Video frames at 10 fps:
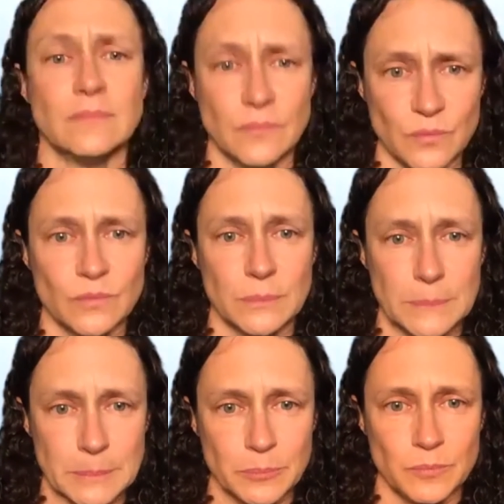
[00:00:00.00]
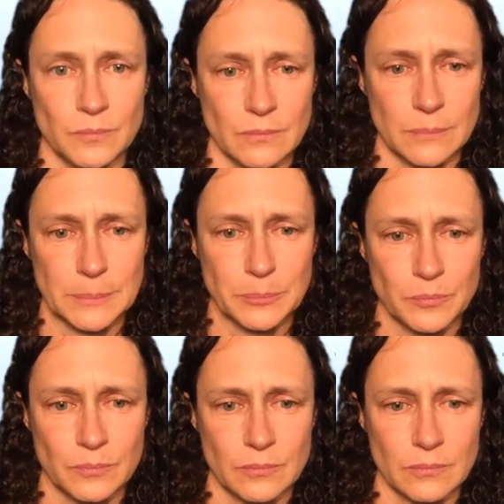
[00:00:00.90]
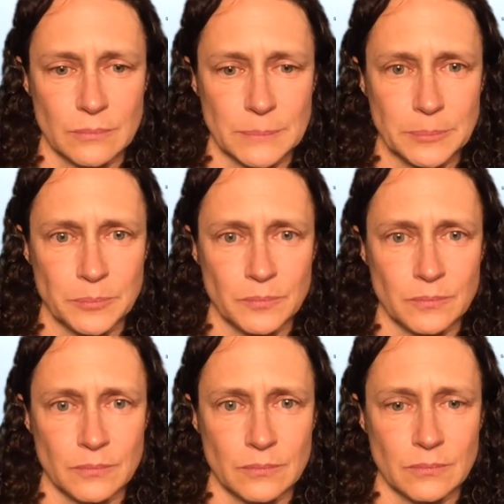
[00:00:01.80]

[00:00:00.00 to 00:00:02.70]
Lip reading: So you always want to keep an eye out